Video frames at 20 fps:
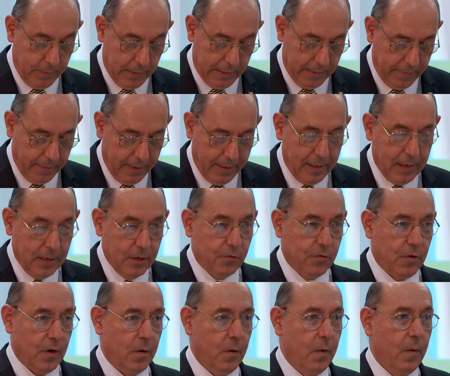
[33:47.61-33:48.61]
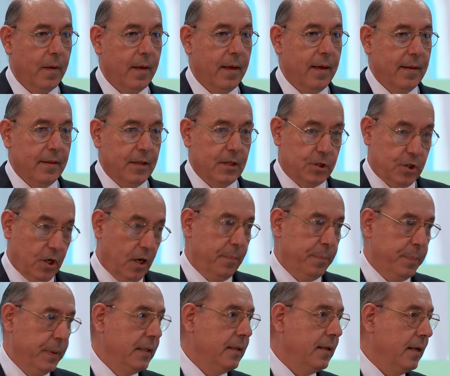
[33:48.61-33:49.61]
Well, so the
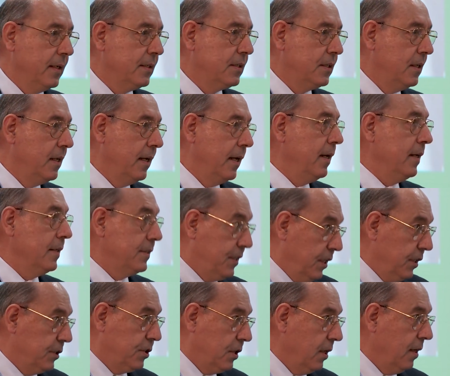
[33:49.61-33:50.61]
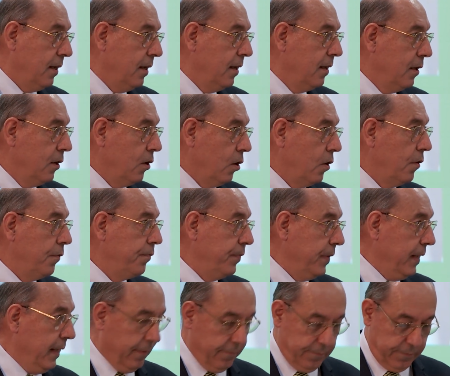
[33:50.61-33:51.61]
serpent is the sister of
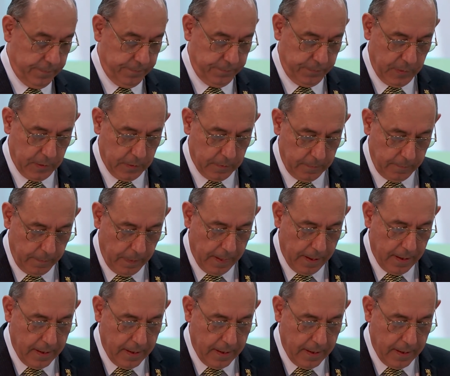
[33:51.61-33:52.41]
Eve, no?